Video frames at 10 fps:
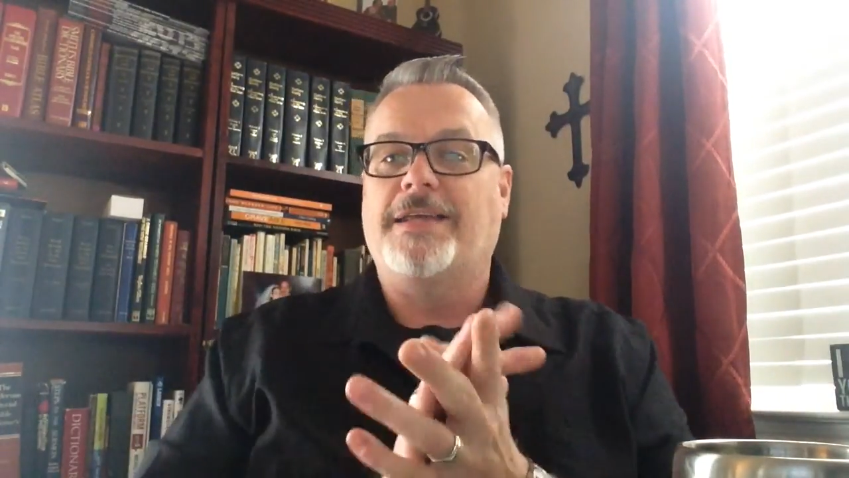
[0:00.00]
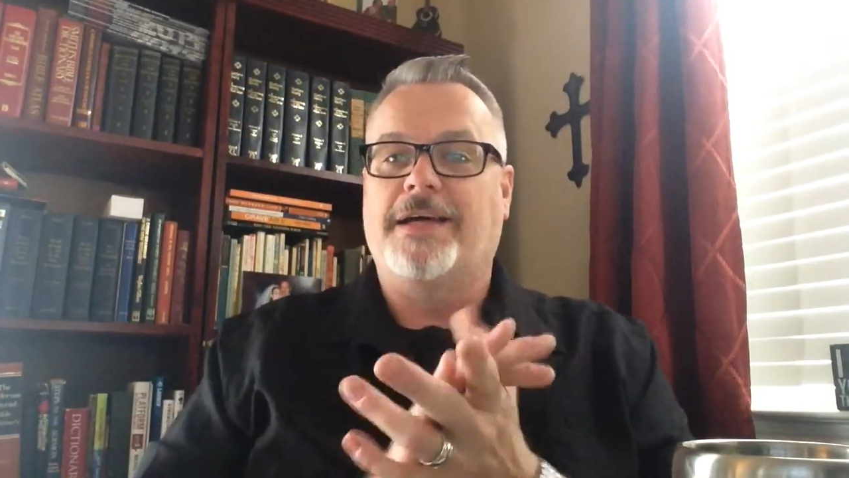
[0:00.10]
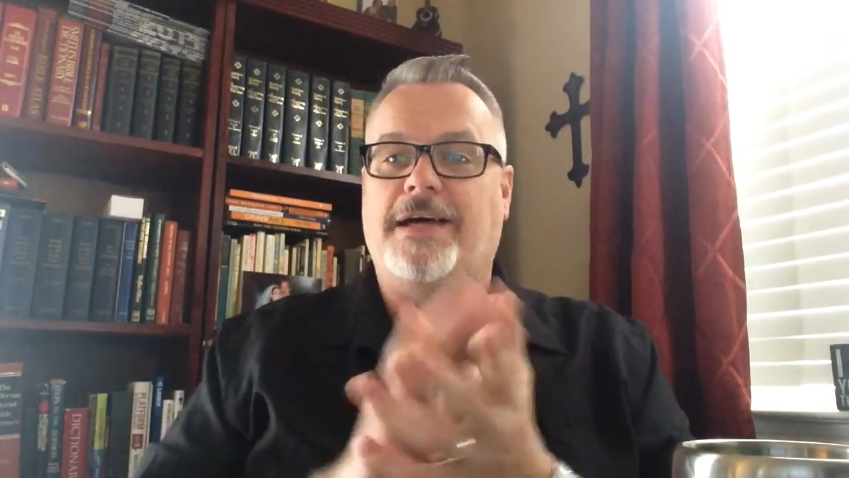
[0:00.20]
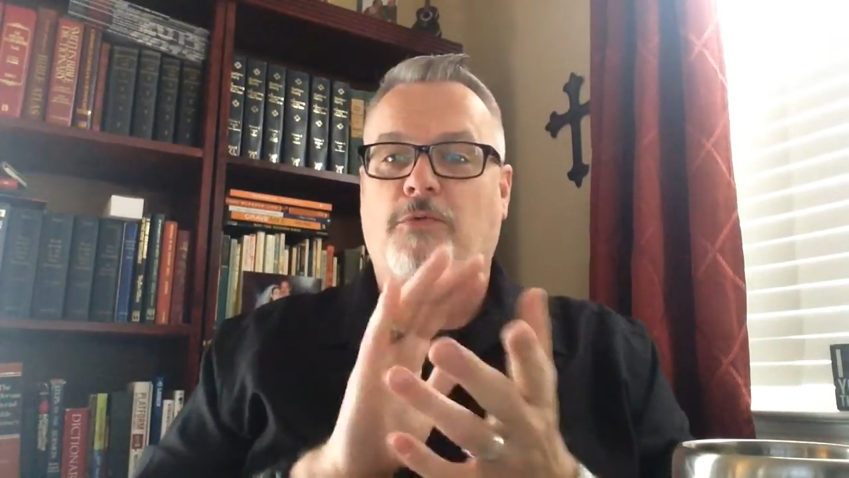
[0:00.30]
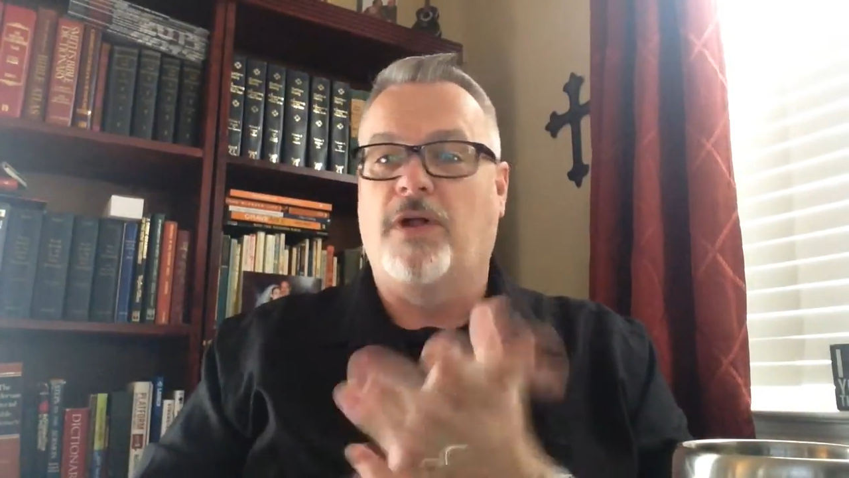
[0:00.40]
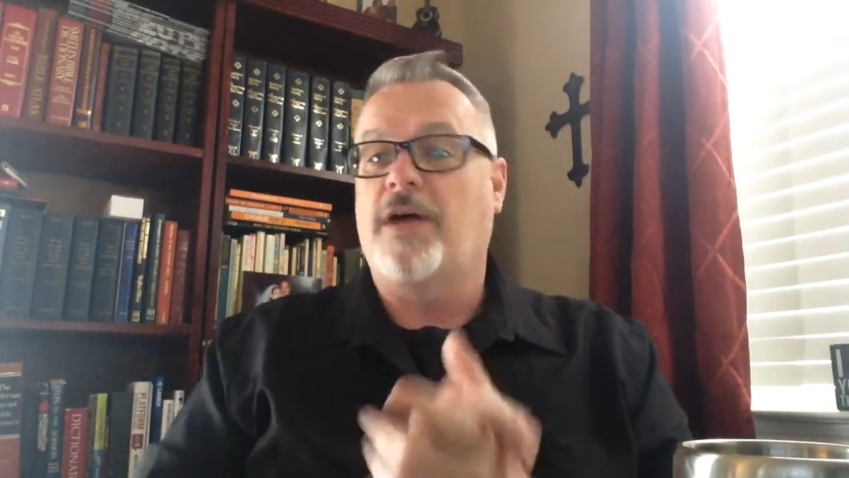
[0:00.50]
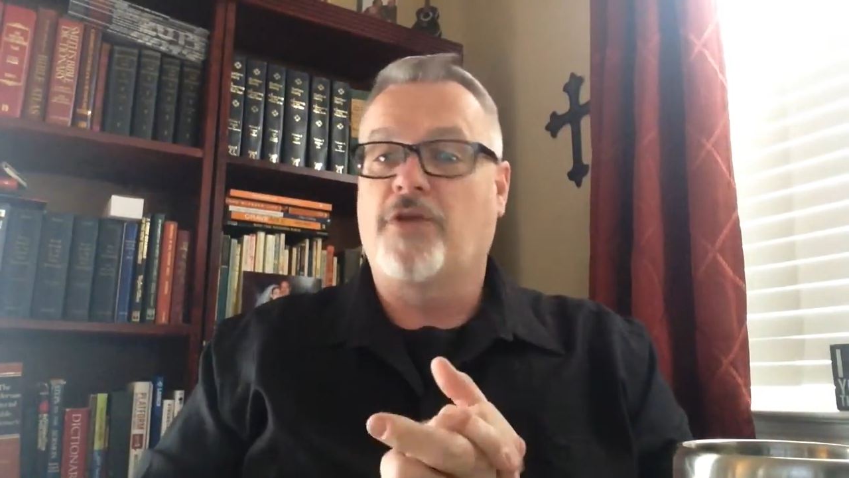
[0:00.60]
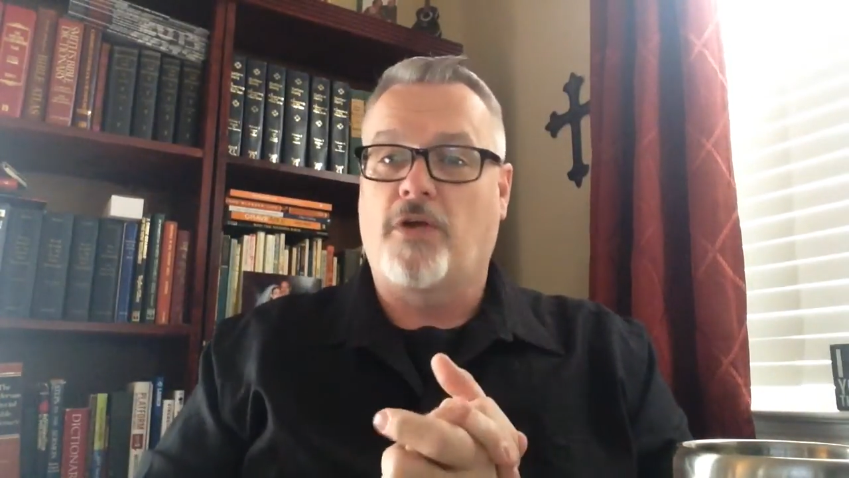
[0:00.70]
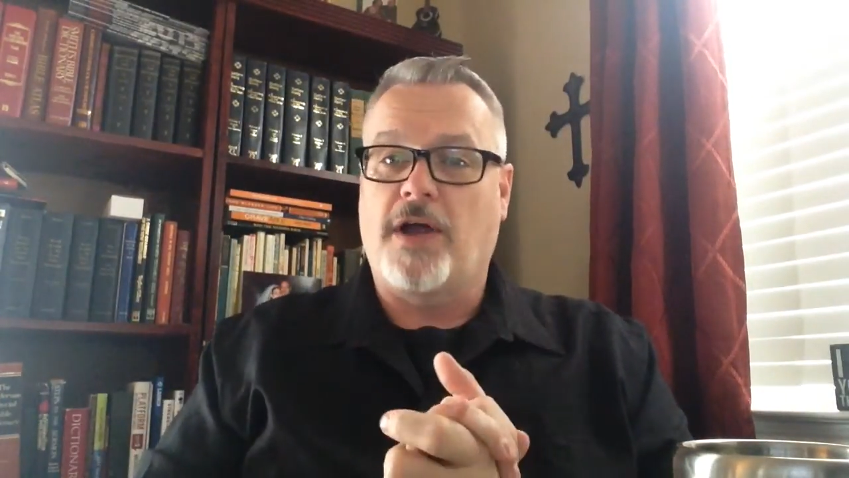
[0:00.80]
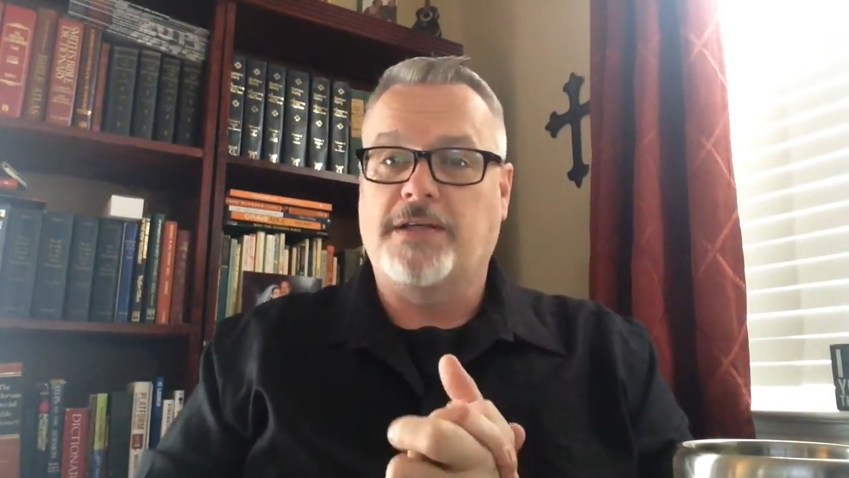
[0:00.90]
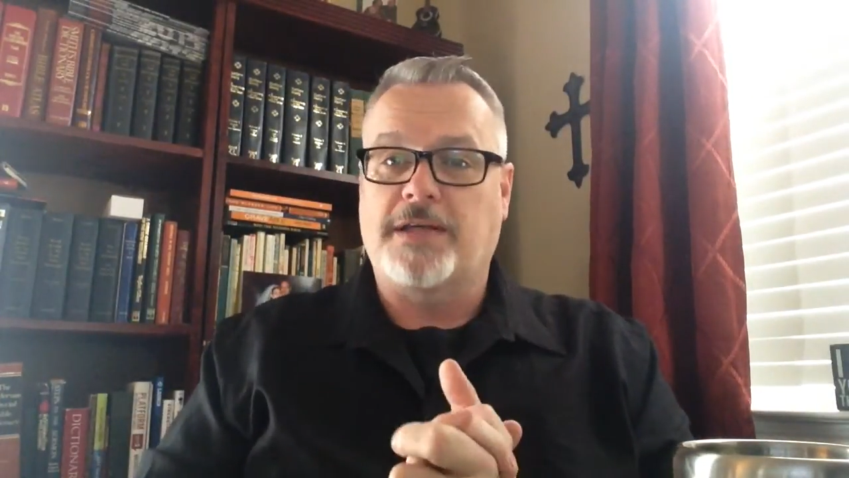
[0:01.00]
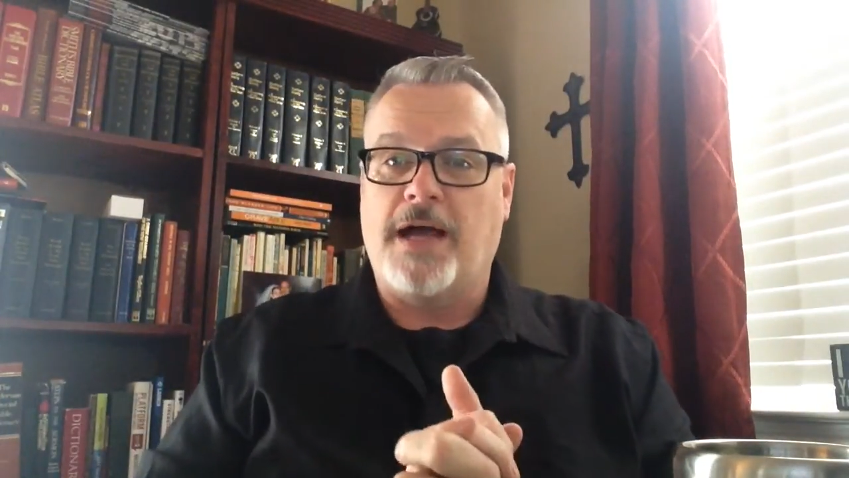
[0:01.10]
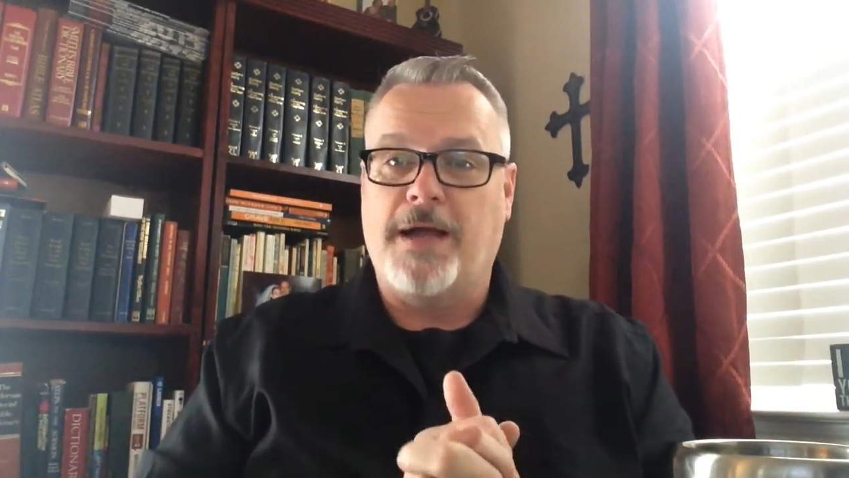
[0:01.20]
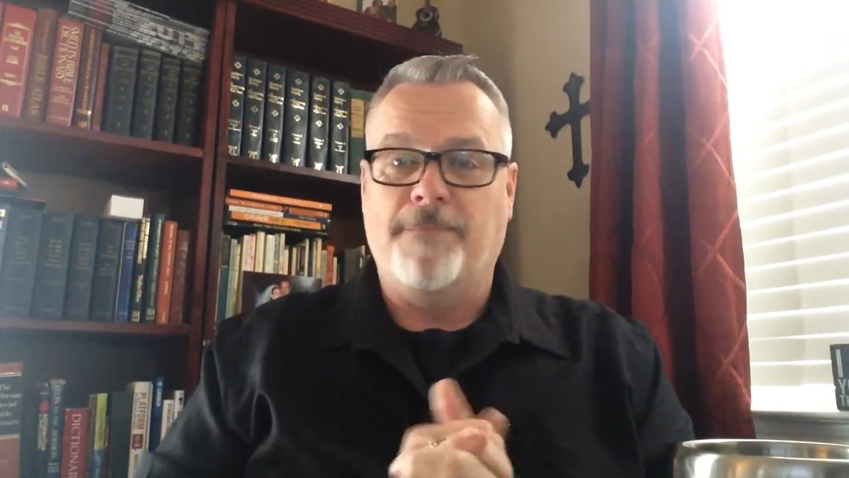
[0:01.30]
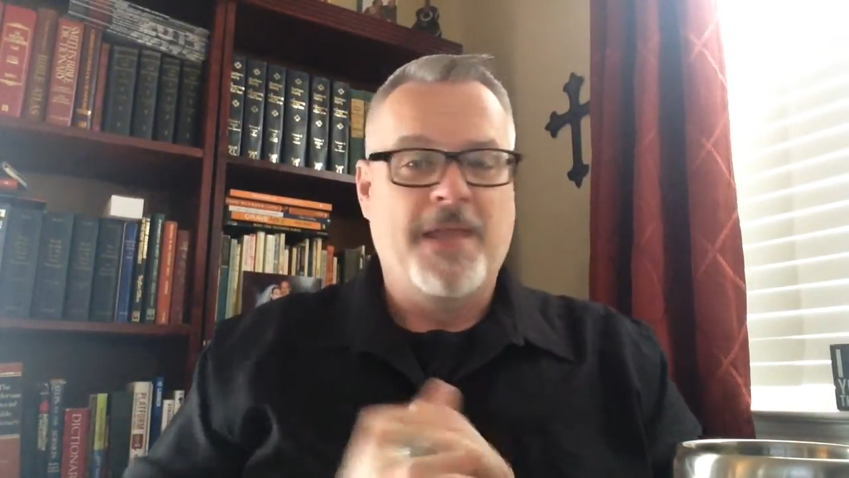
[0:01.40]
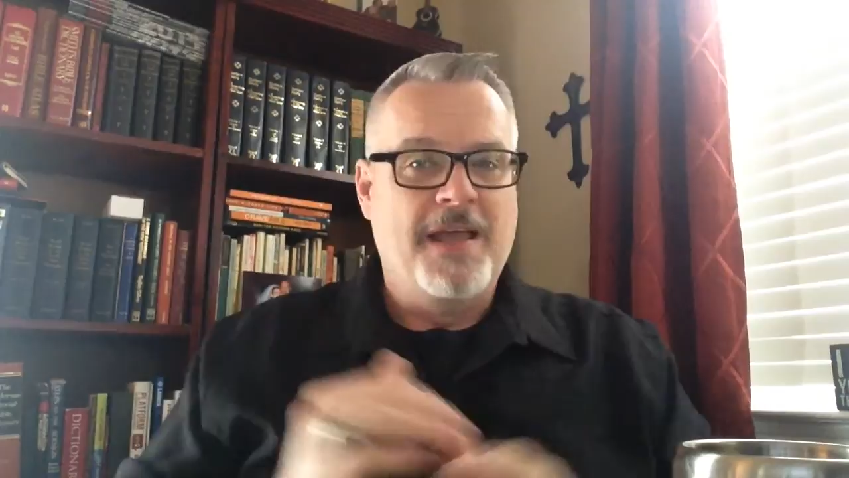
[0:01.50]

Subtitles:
we'll have a great time.